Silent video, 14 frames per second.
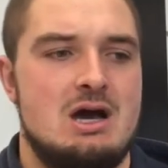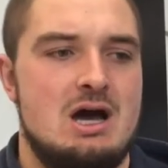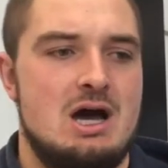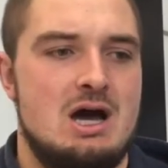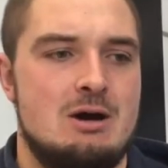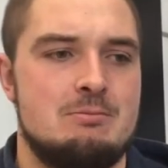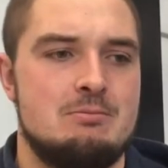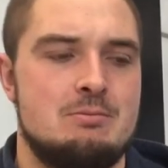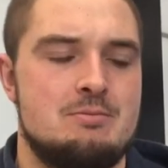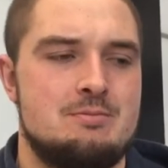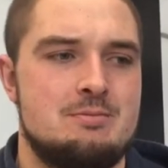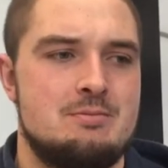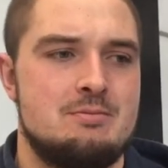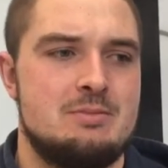Um,
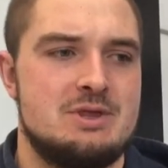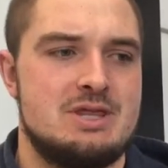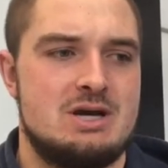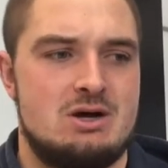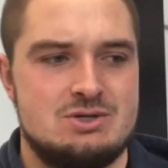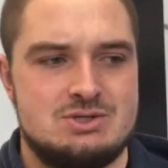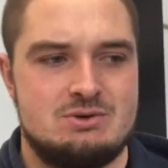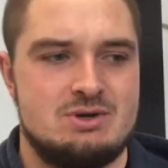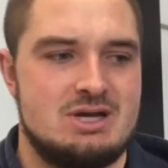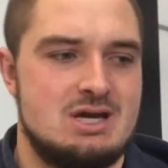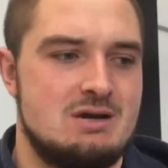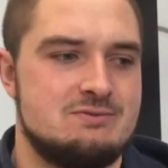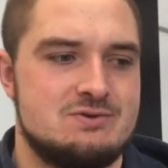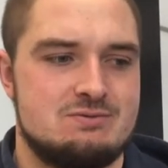but then also it
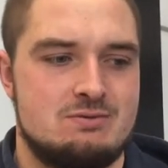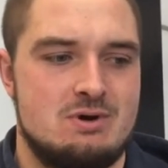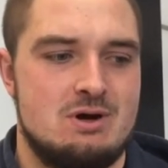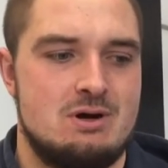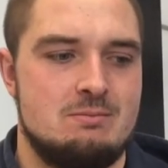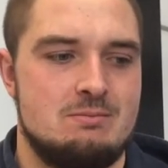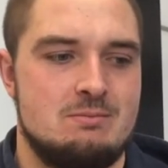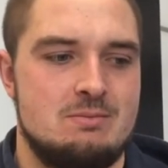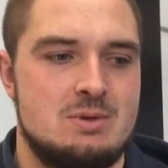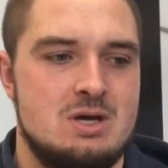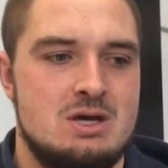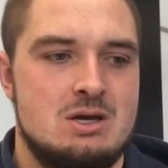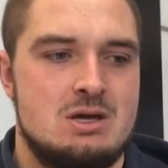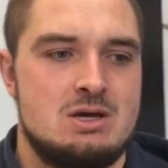comes from,
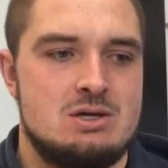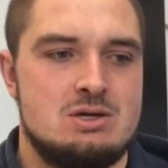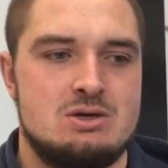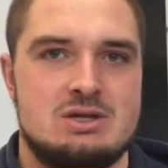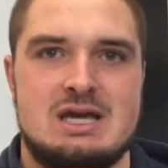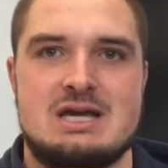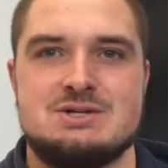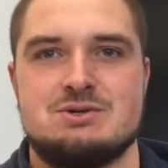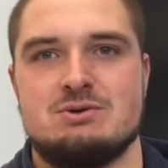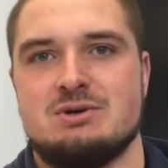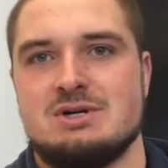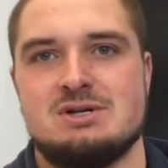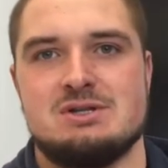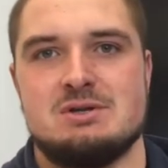you know, the guys who
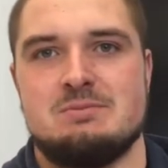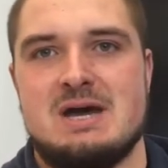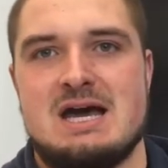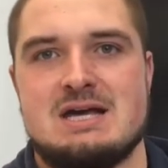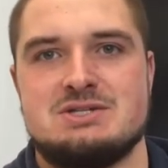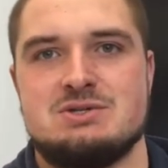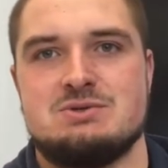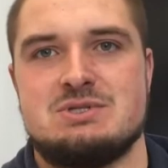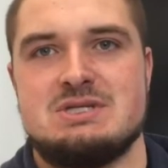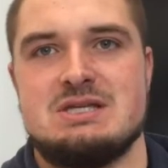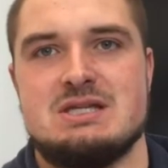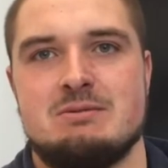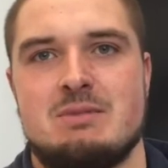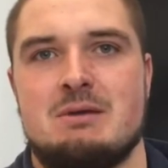were here in the past. You
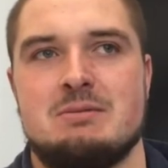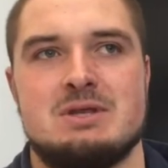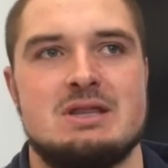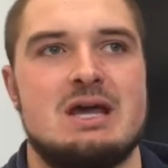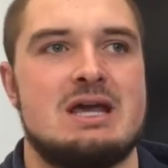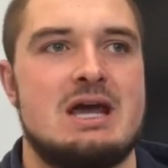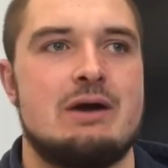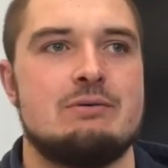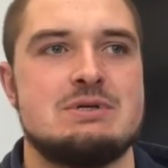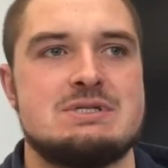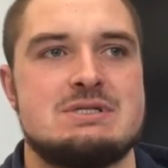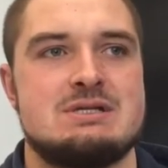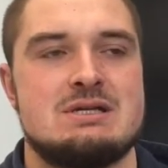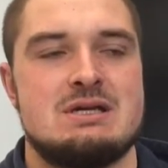see them. I mean, like I
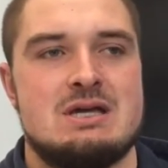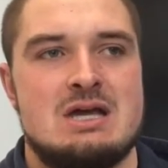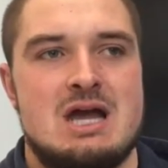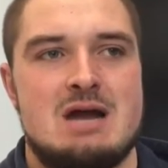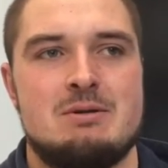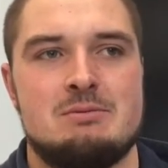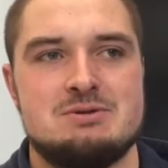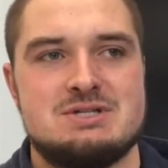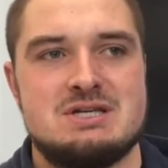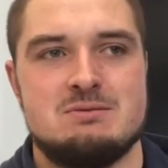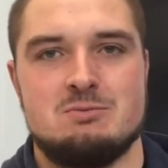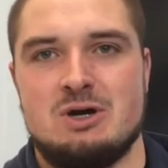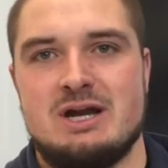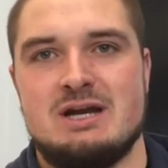was, I remember
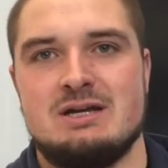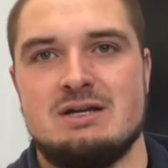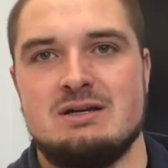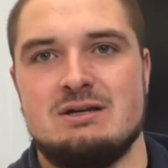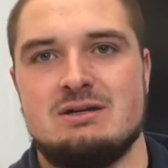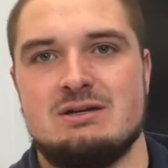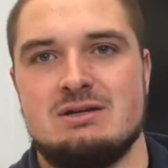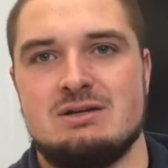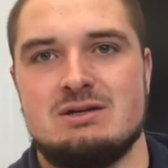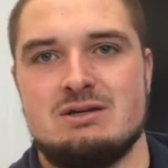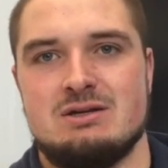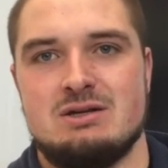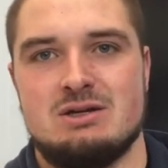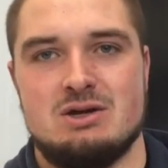seeing Brandon,
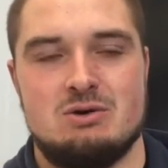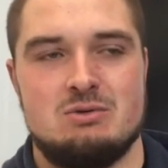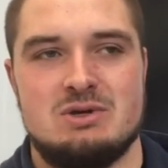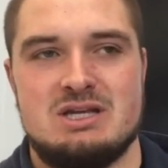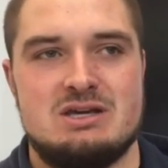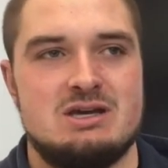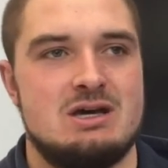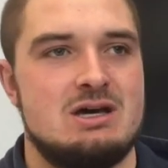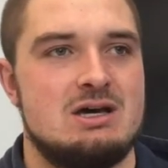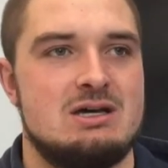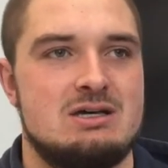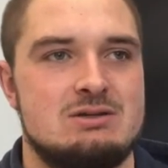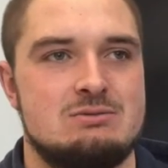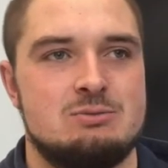you know, when he,
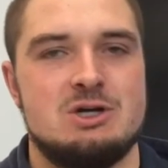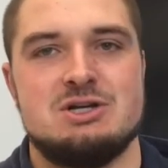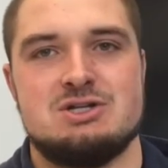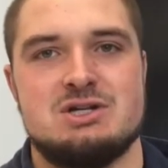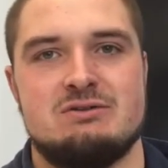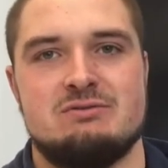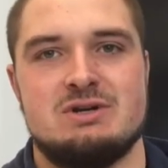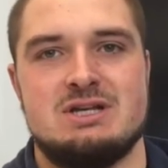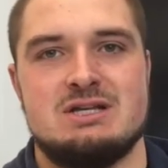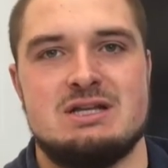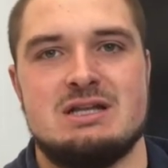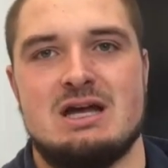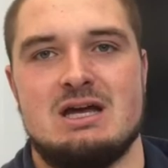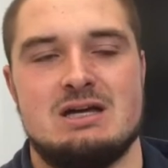uh, Brandon Scherff when
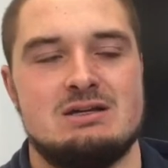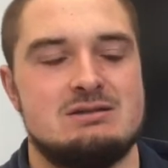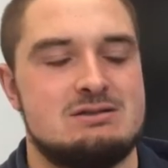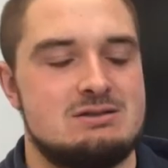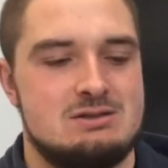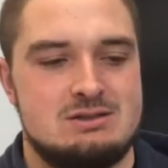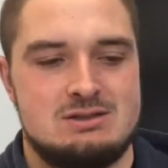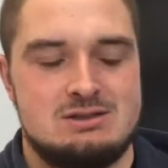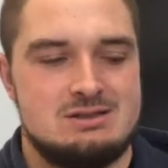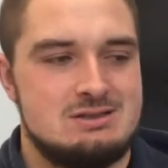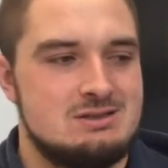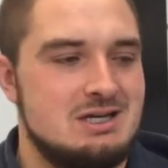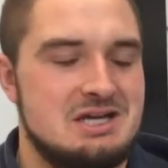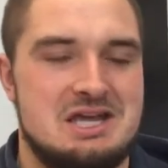yeah. he did that.
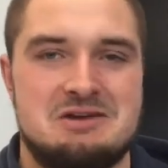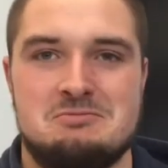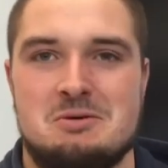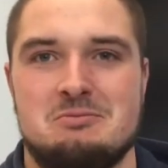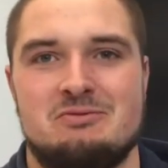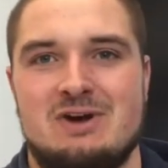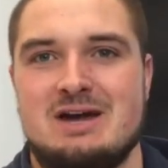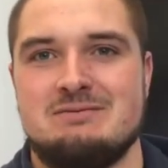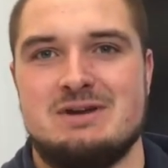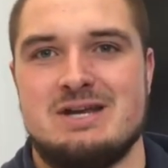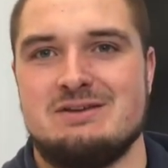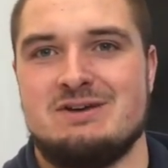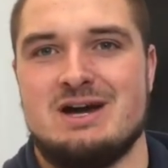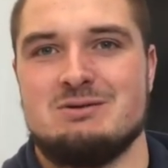I can't remember
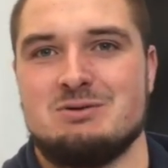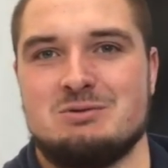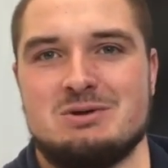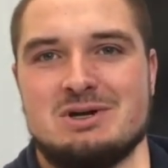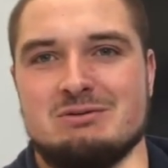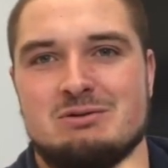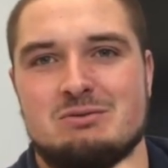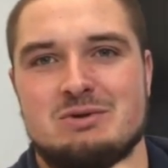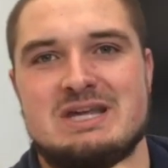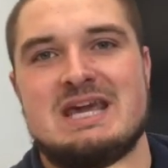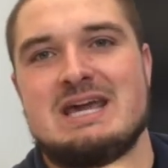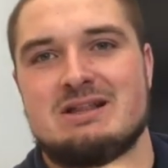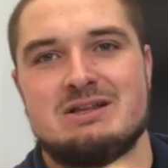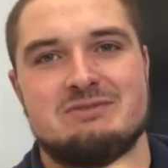585 or whatever when
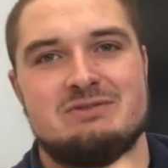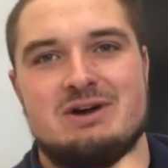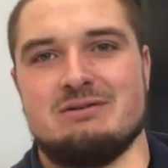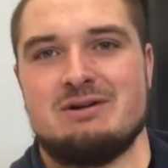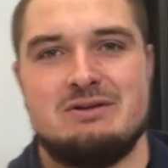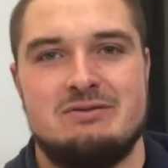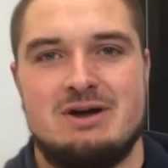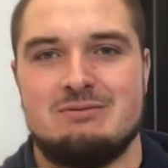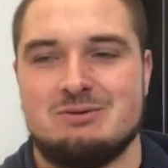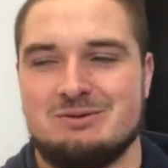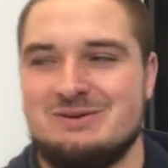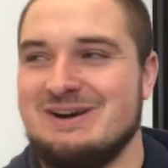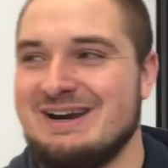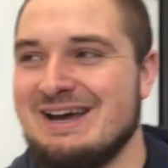he hang clean 585
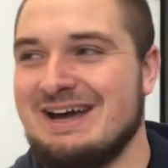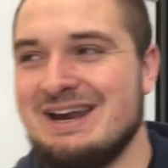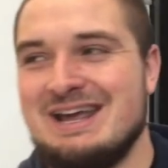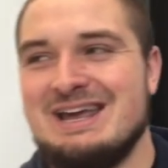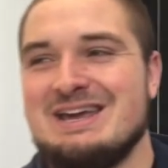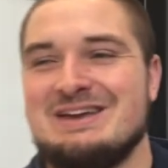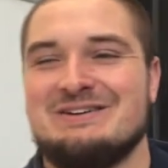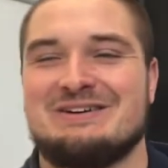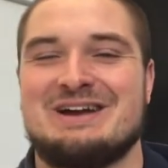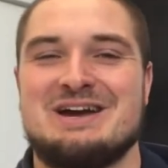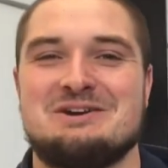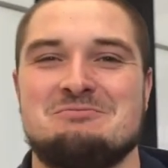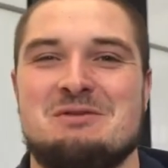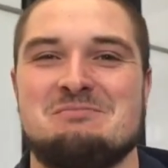or whatnot. Yeah. You know,
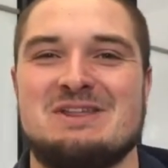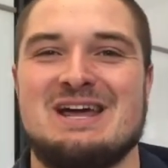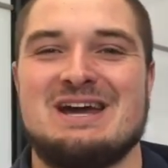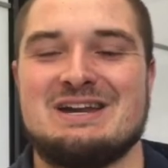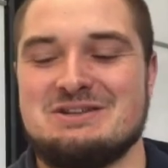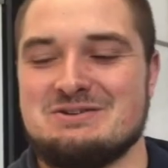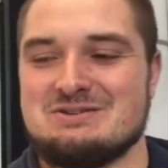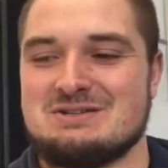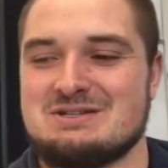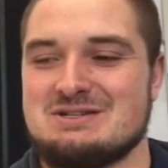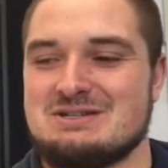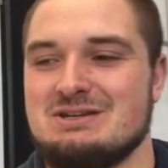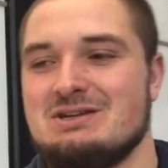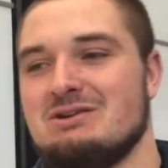kind of remember that and
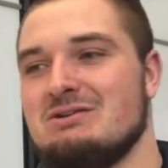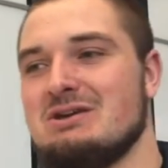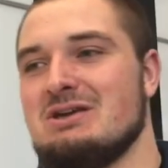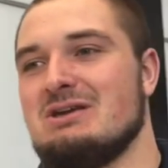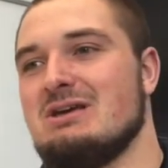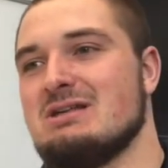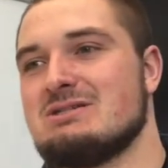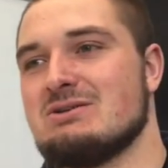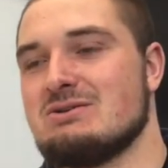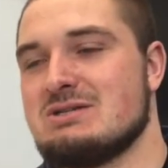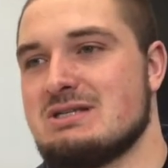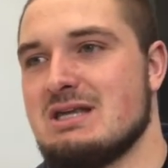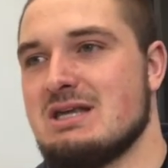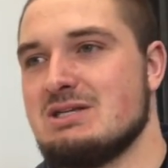use. You know, it's
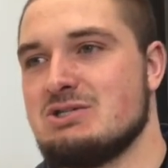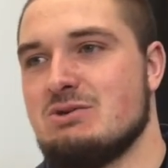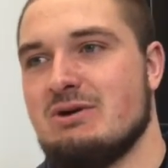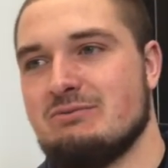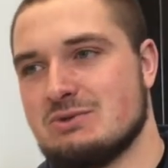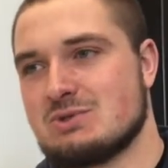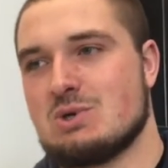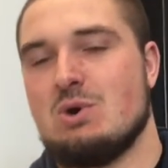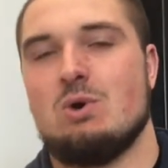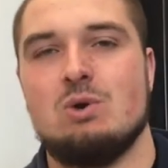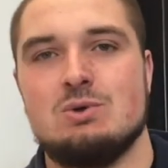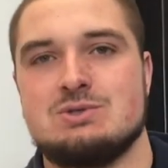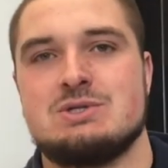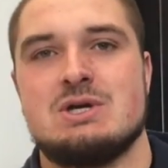those things. You have those
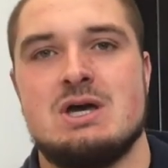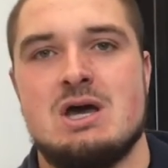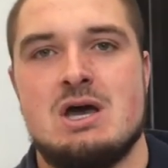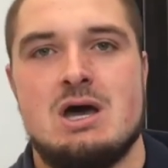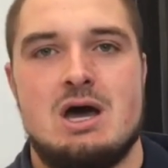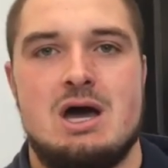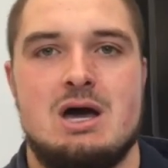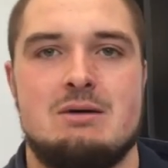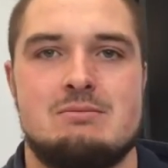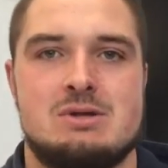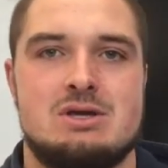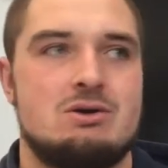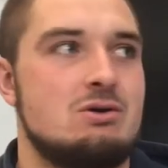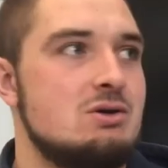goals. Mm-hmm.
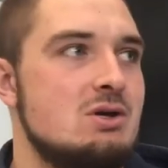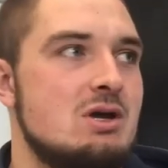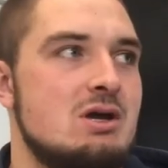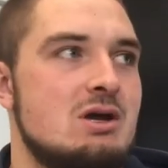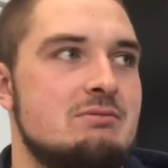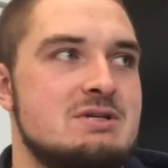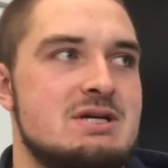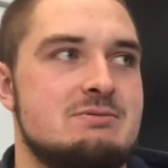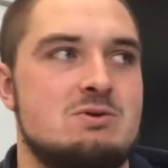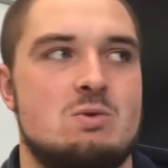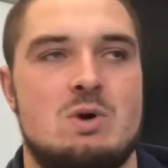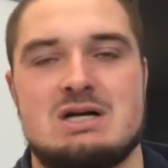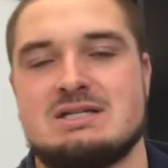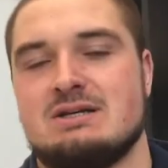Um, you know, every time
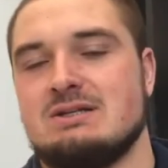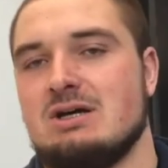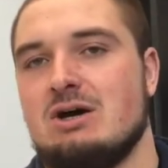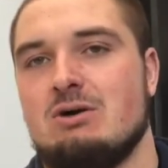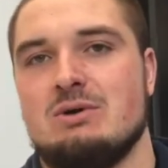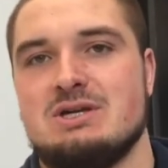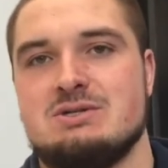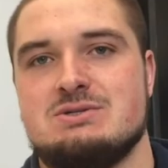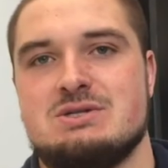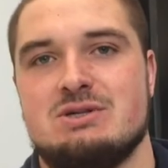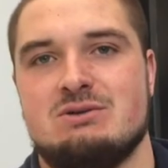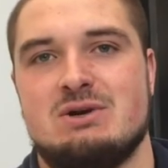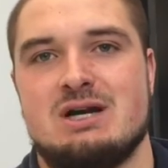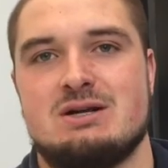you walk down the hallway, you
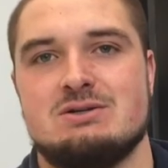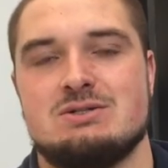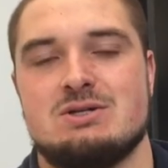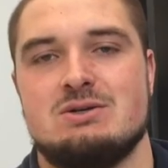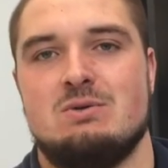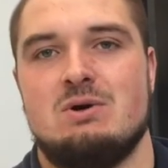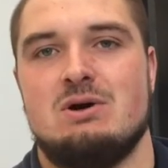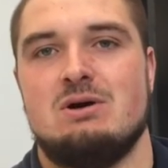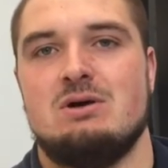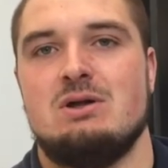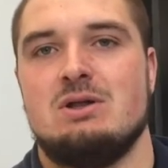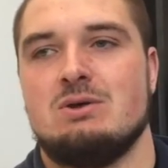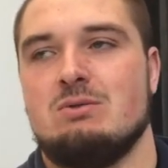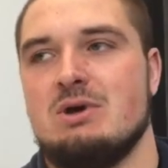see the records on the wall,
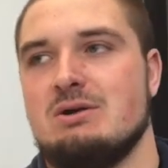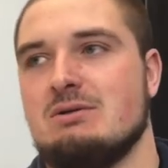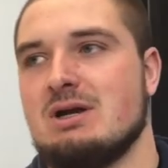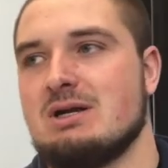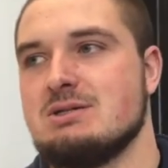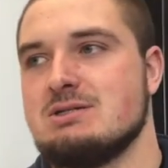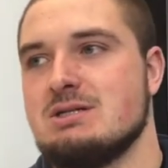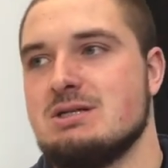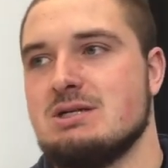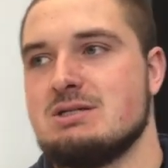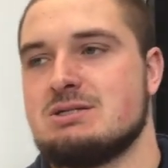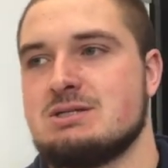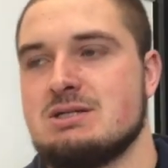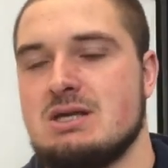the mm-hmm. way records, and
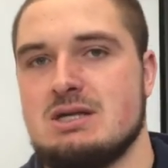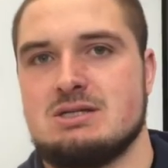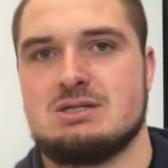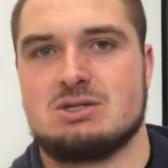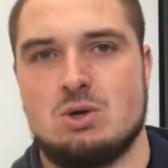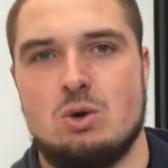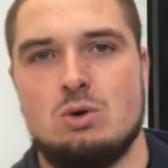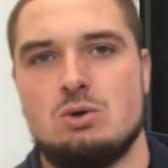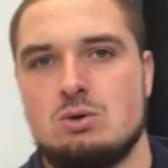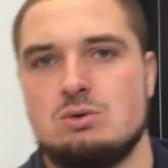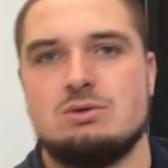it's it's a goal.